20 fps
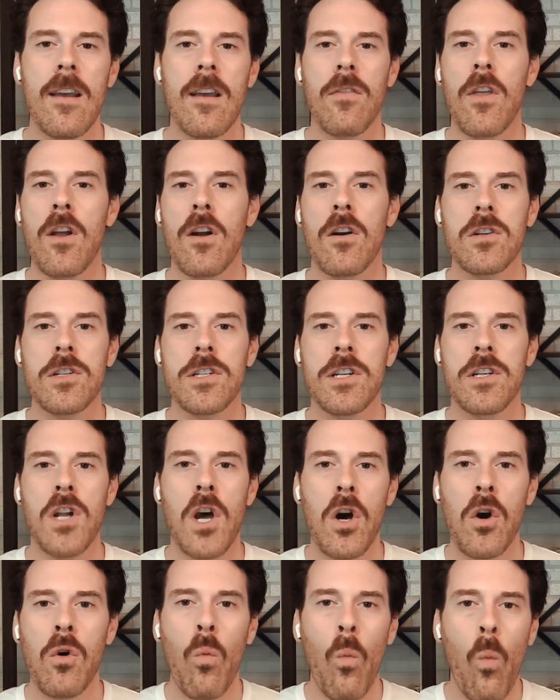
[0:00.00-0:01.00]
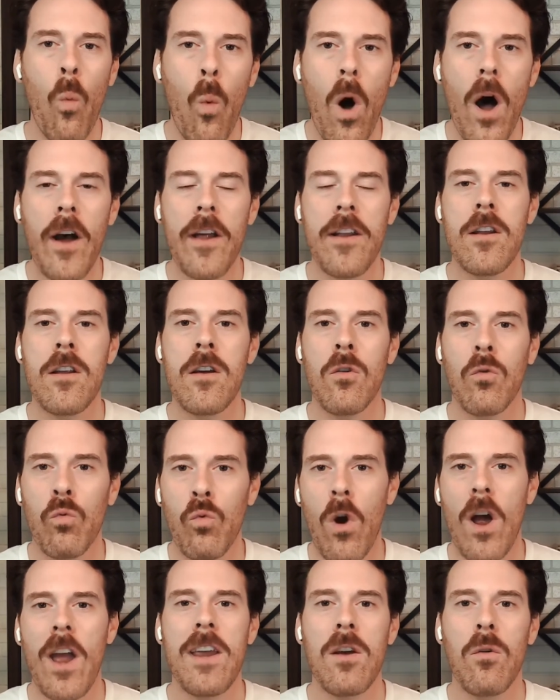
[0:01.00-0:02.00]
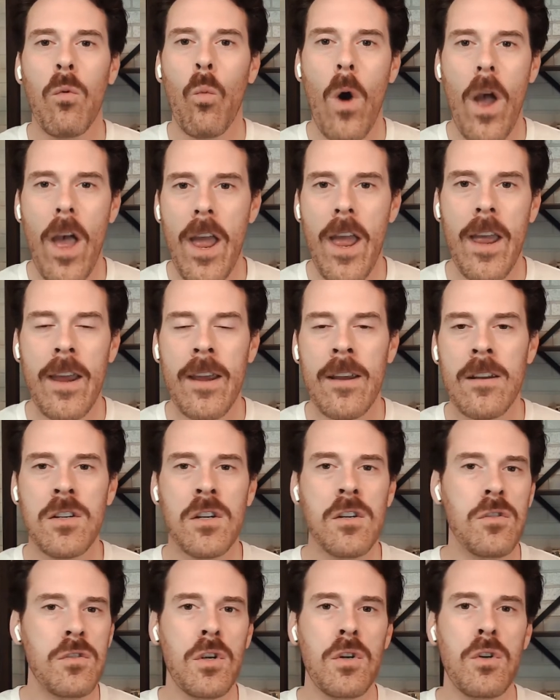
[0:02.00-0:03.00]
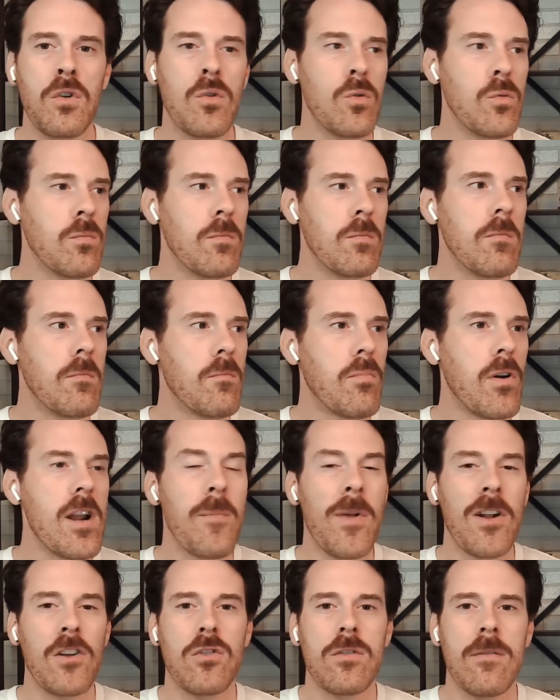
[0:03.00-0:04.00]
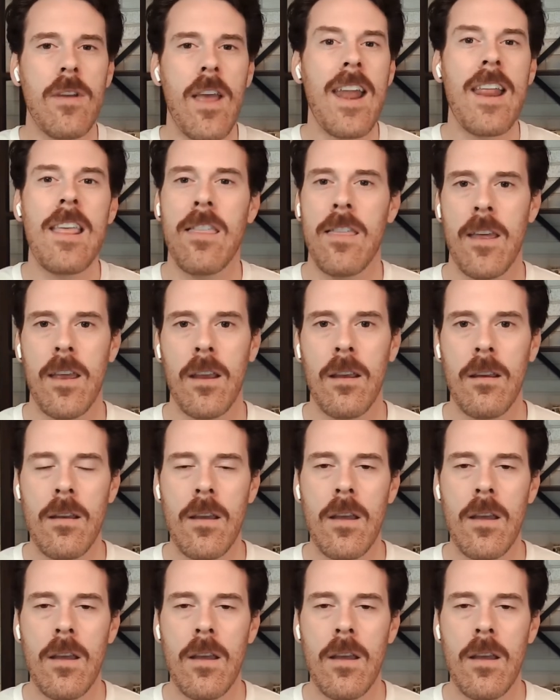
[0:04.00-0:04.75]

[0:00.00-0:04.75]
there's no one right way to do pretty much anything.